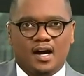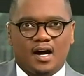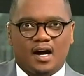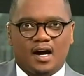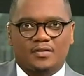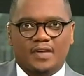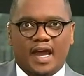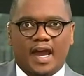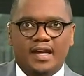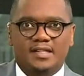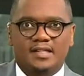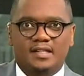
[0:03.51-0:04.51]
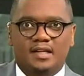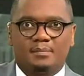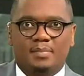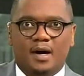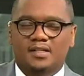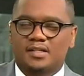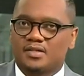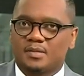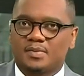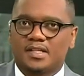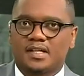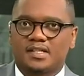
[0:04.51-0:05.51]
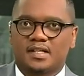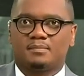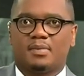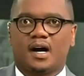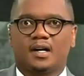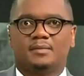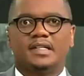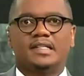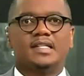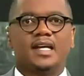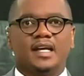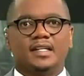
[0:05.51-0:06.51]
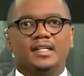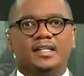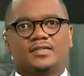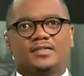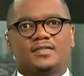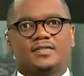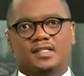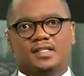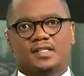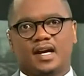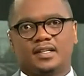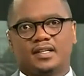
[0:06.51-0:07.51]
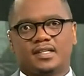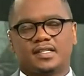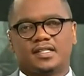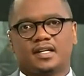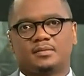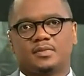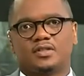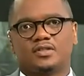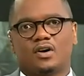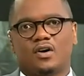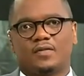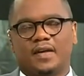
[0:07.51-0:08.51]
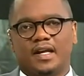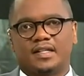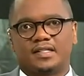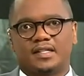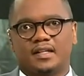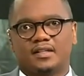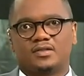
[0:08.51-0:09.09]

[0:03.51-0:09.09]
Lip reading: Out of the 18 parties represented in Parliament, 10 have since signed the Statement of Intent.